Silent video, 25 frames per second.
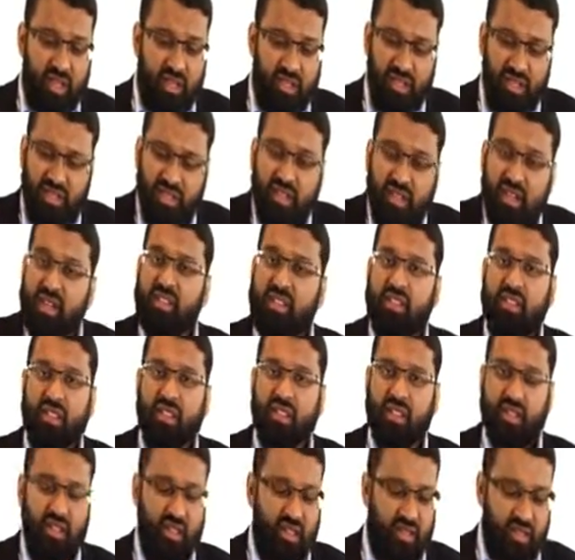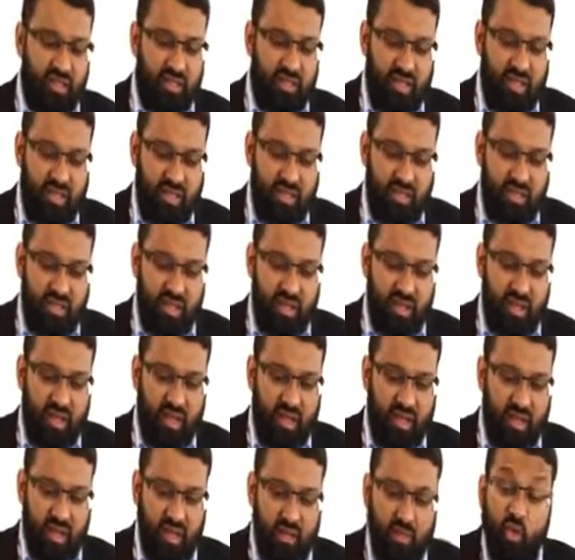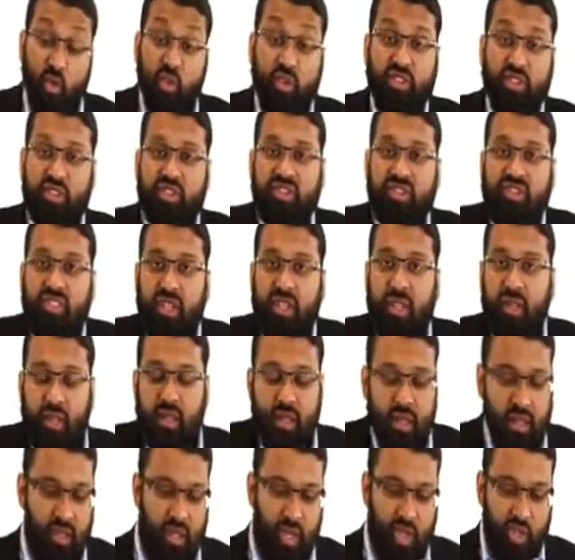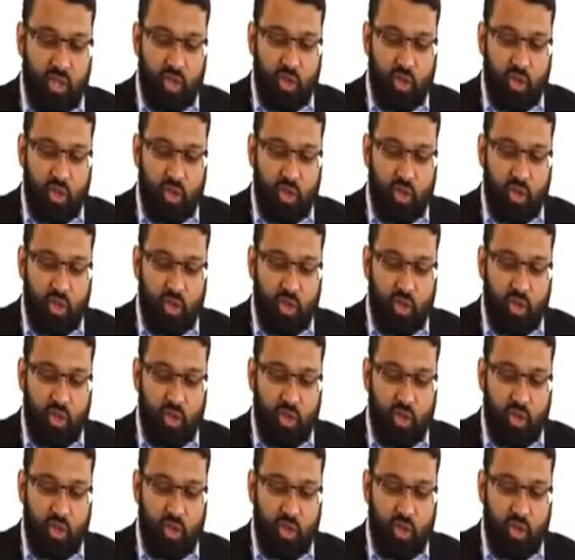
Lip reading: disgusting, that is a mortal sin that